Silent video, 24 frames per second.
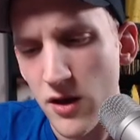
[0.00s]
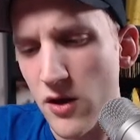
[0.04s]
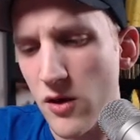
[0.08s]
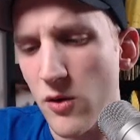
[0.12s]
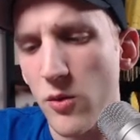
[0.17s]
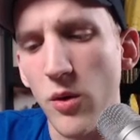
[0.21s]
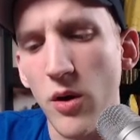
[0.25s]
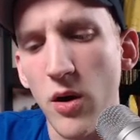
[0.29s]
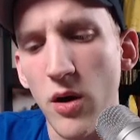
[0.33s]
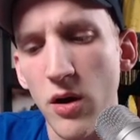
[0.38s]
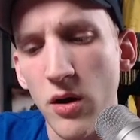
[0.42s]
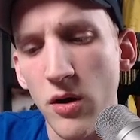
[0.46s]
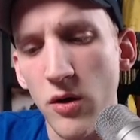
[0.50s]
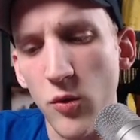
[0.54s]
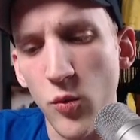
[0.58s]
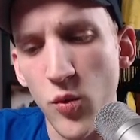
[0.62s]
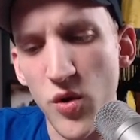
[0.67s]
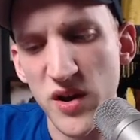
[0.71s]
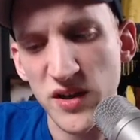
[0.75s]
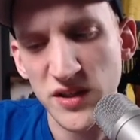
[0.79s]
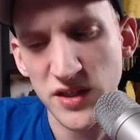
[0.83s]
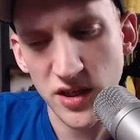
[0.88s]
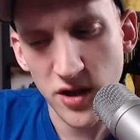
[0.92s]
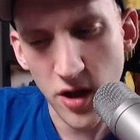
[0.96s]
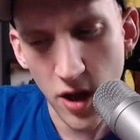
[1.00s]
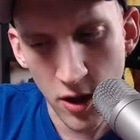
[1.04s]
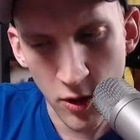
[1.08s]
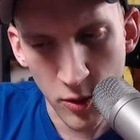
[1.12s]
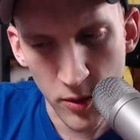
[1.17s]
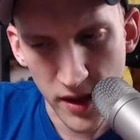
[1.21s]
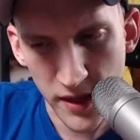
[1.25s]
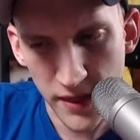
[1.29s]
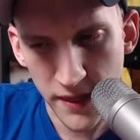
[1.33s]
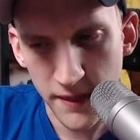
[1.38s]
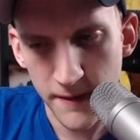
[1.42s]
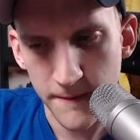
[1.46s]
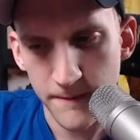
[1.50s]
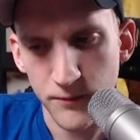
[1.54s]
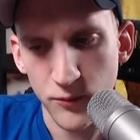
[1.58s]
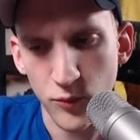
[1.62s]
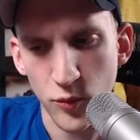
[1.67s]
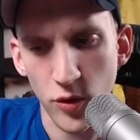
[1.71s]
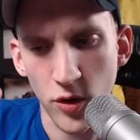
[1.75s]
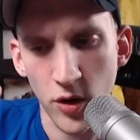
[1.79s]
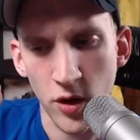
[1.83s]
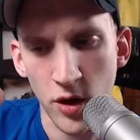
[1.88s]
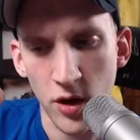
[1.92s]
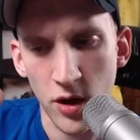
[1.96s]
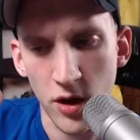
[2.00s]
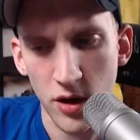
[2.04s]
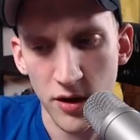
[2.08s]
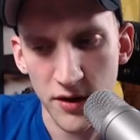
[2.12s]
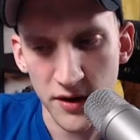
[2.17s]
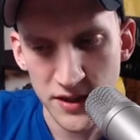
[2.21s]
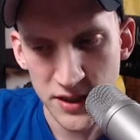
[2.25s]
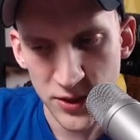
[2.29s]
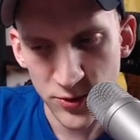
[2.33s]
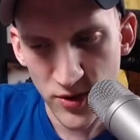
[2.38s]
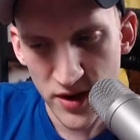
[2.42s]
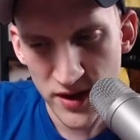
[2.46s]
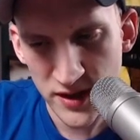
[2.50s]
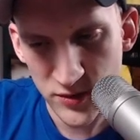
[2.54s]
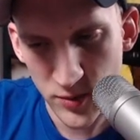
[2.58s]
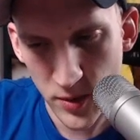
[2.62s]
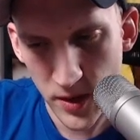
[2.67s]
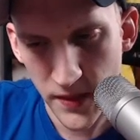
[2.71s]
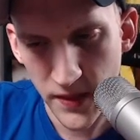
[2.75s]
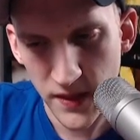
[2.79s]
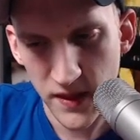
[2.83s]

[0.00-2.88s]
well, what does he call with? What does he raise with?